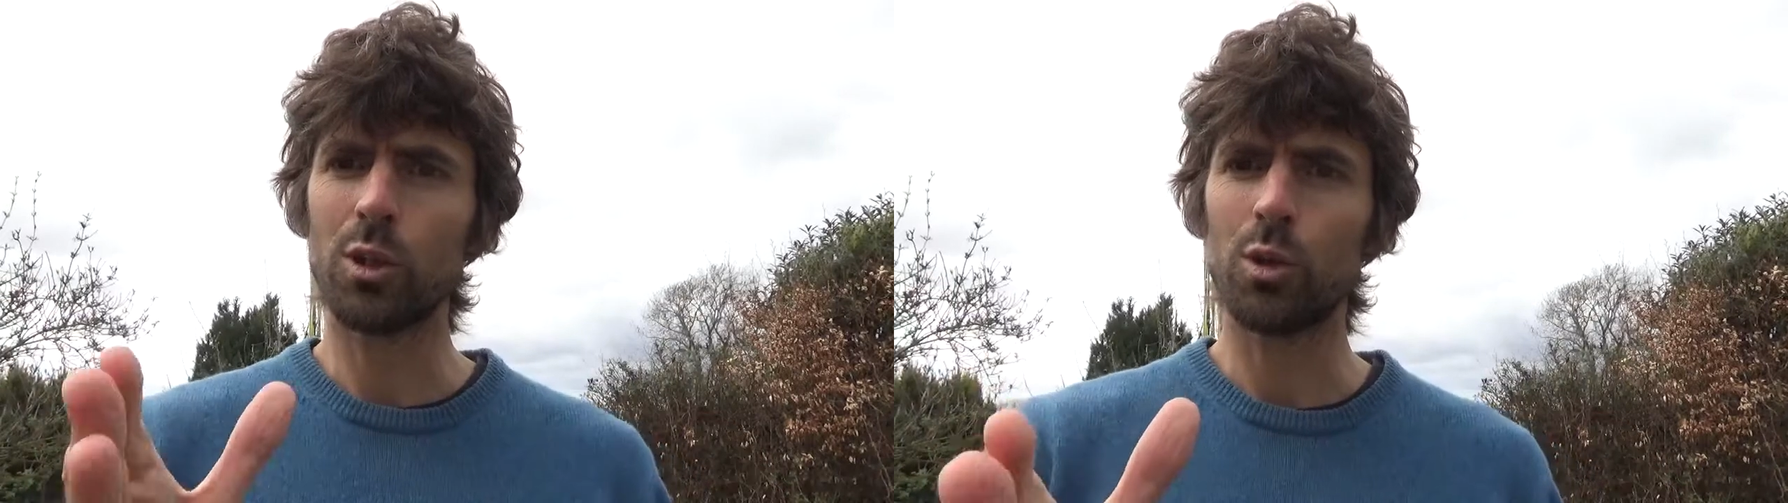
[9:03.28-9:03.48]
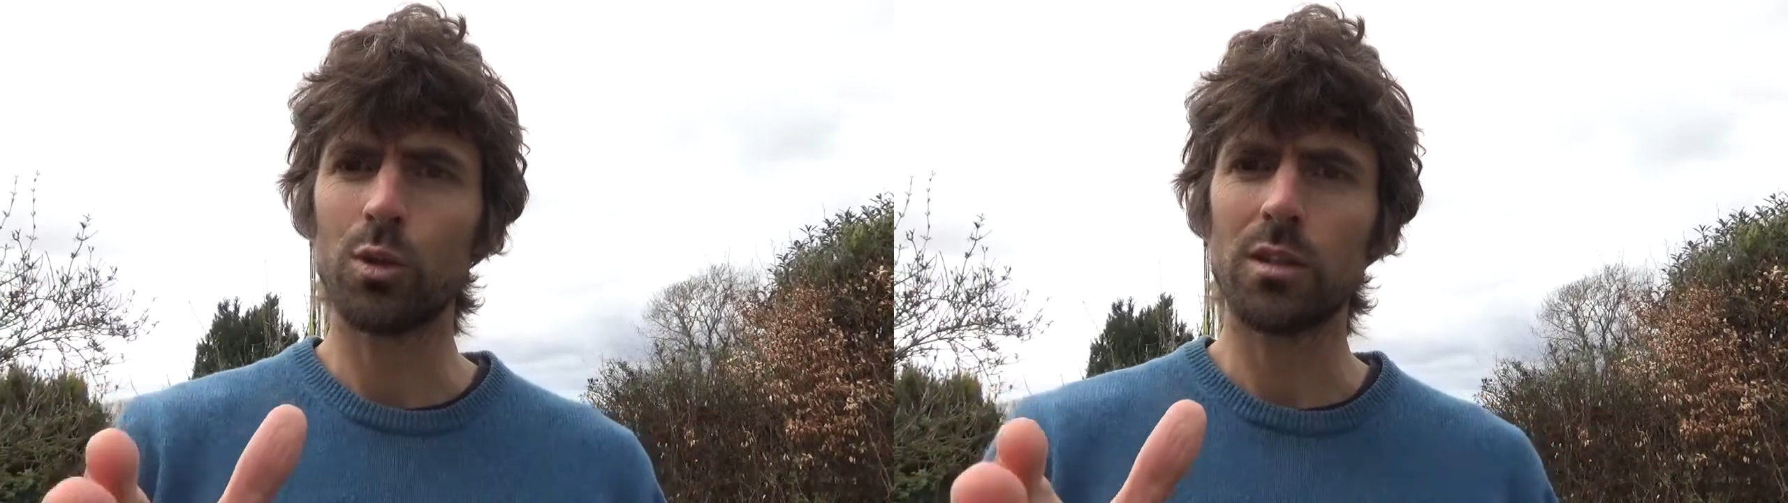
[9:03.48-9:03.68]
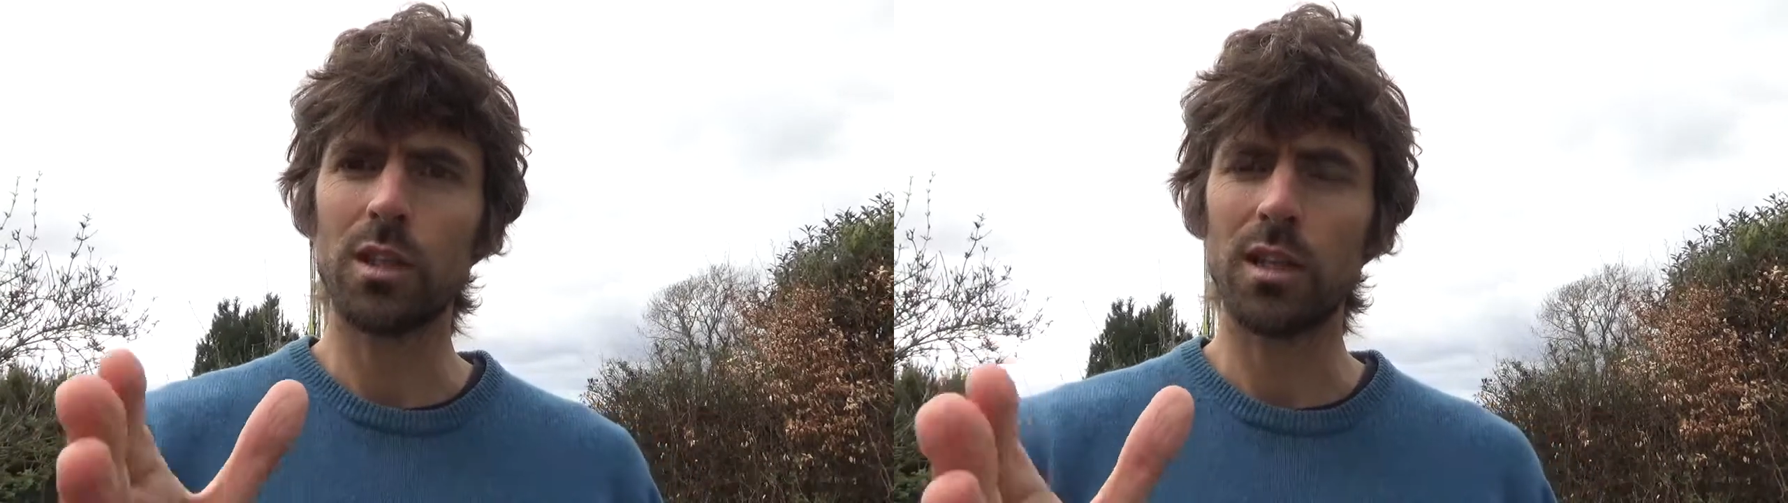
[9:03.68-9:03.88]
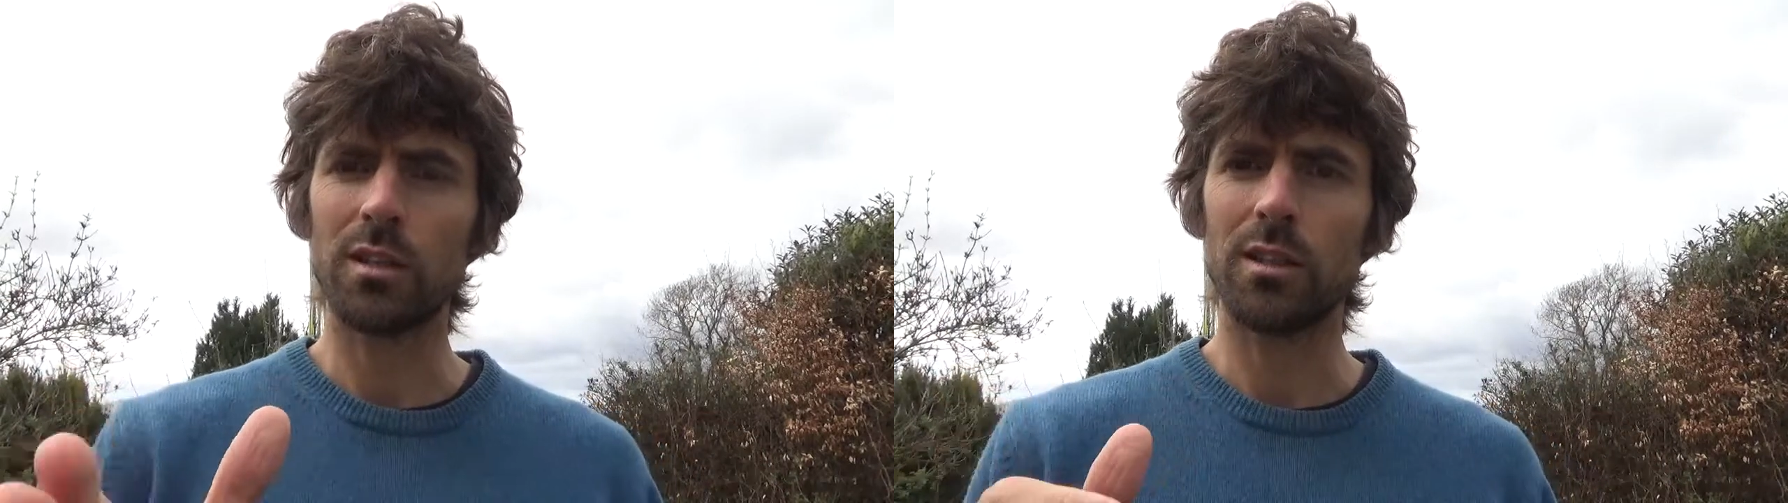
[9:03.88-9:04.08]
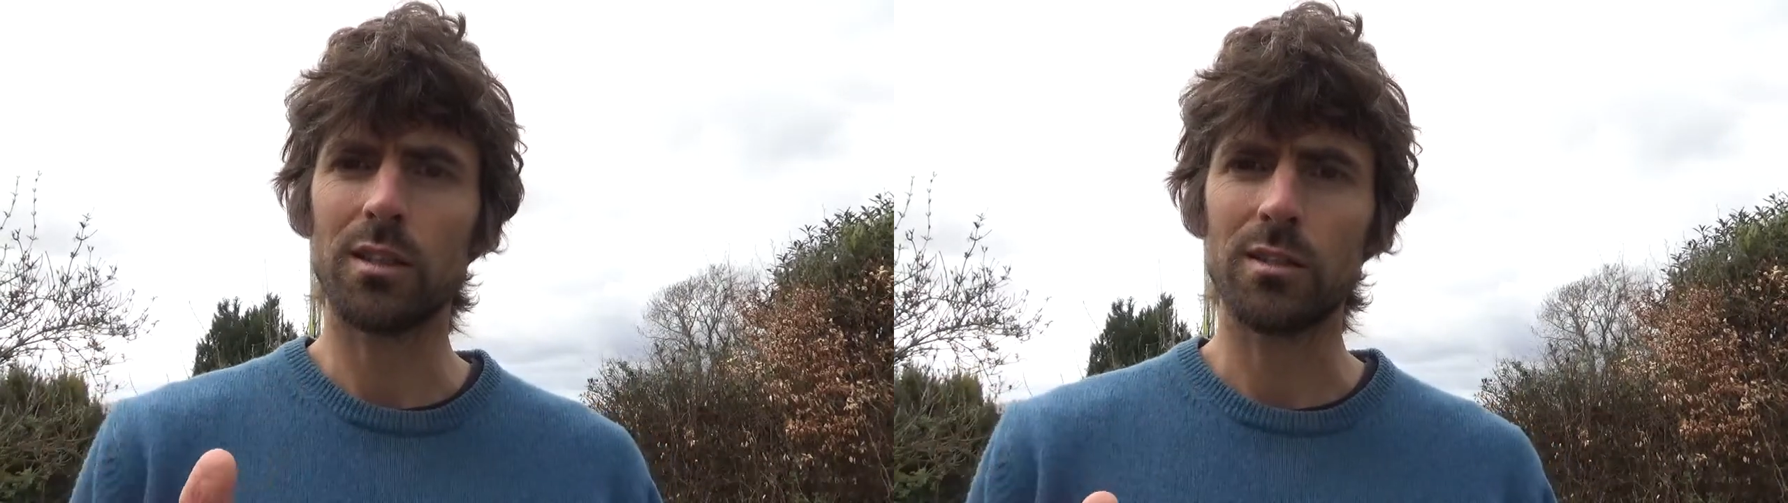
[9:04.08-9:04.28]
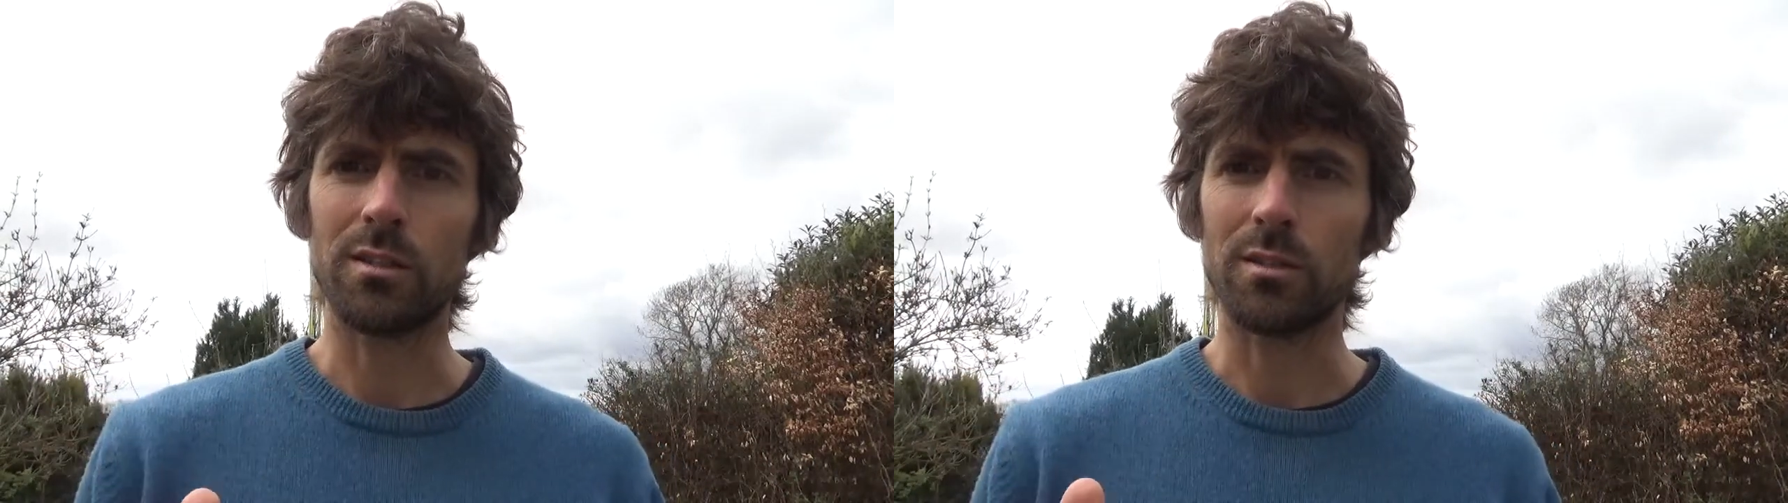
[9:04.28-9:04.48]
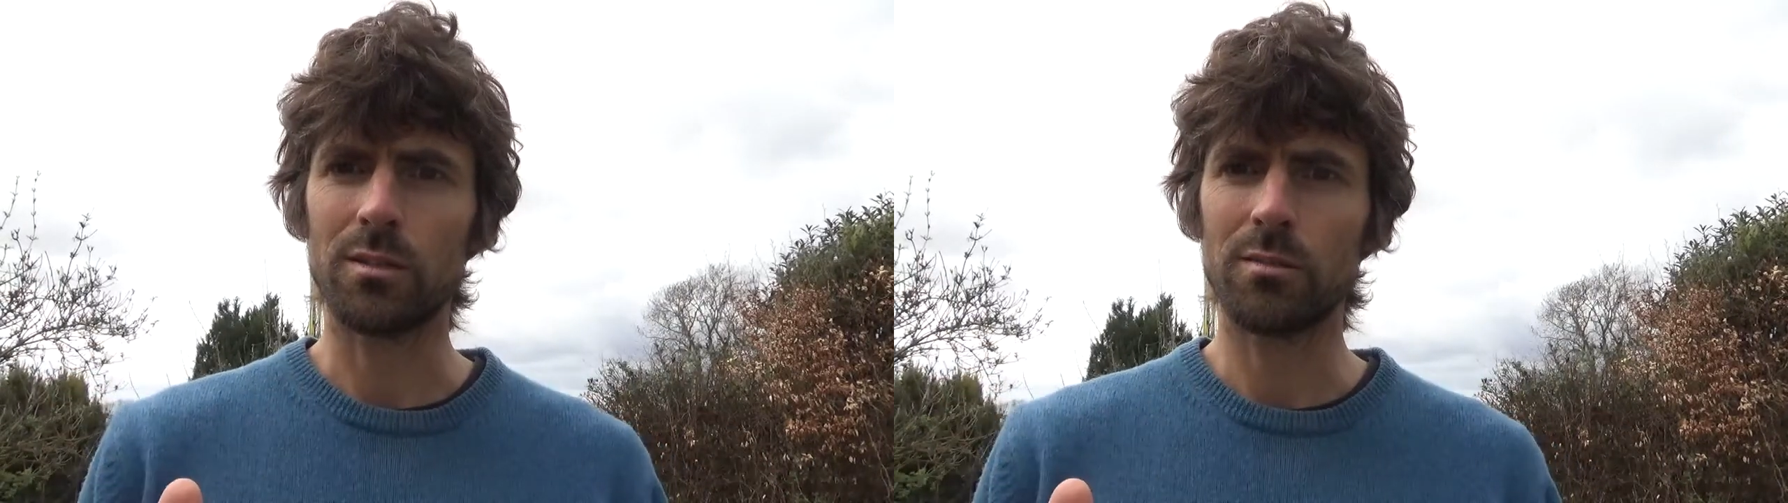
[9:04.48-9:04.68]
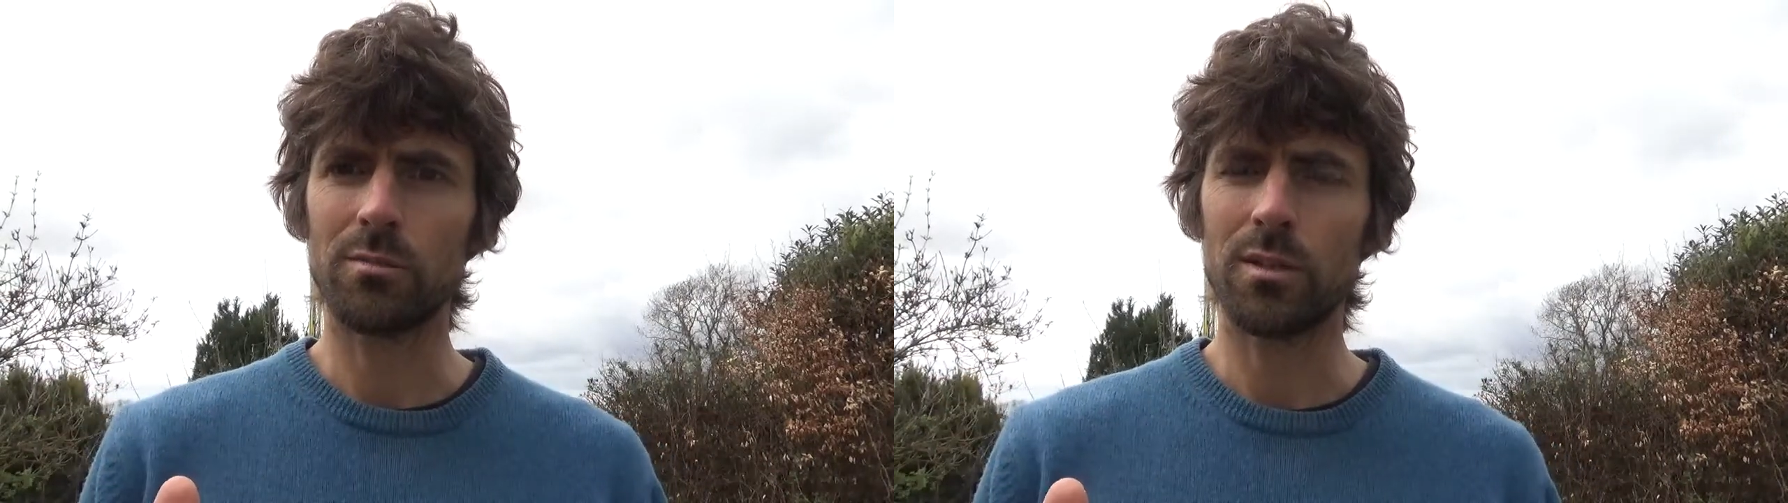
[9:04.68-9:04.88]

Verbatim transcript: looked, and listened.